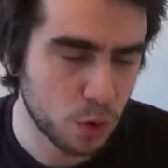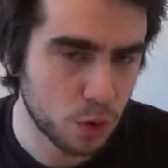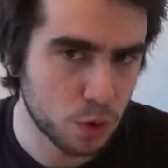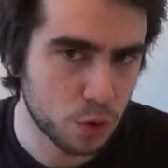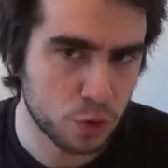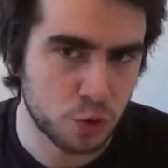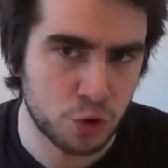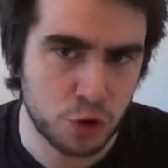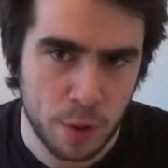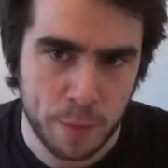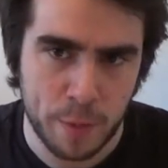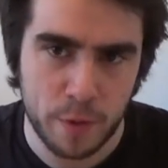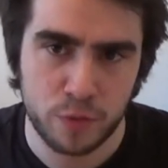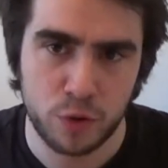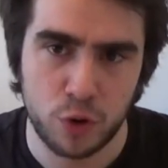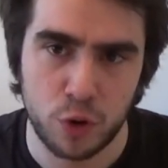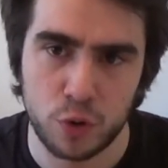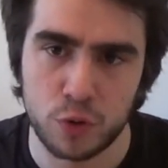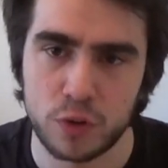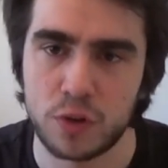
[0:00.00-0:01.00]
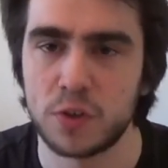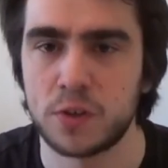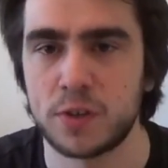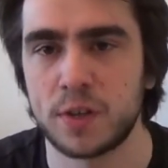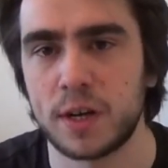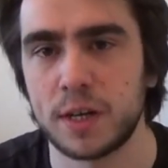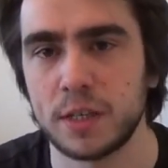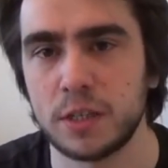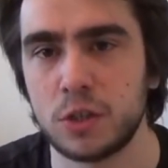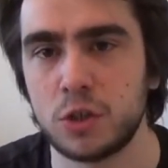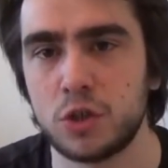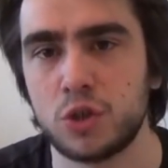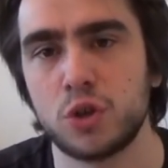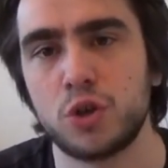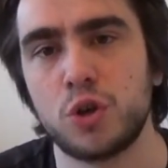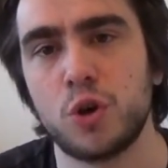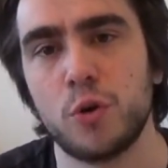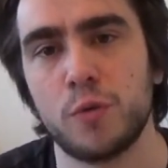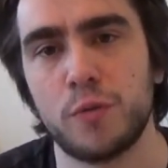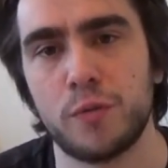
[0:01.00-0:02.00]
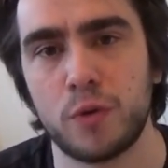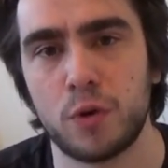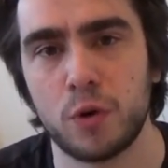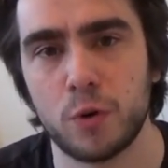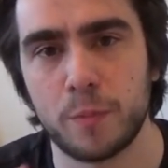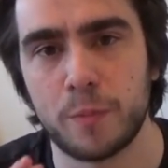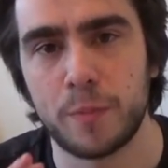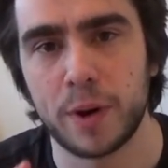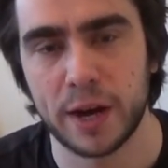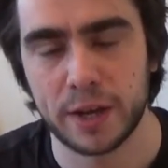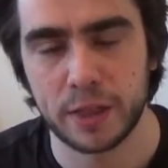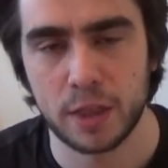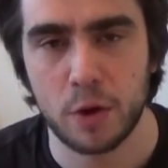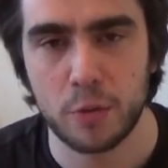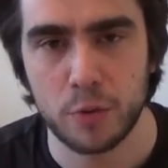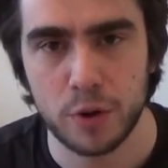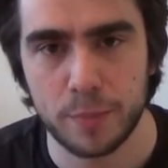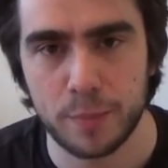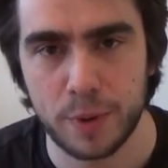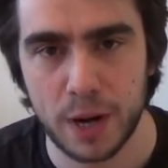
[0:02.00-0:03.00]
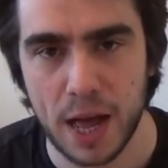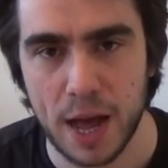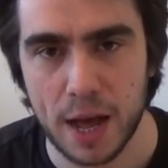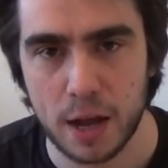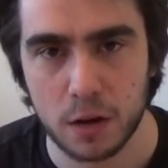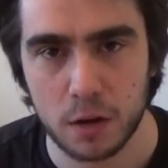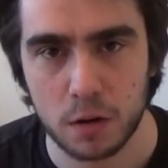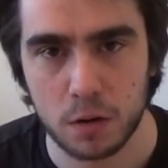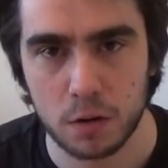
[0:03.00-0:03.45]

Some of you decide to go for a binary plan,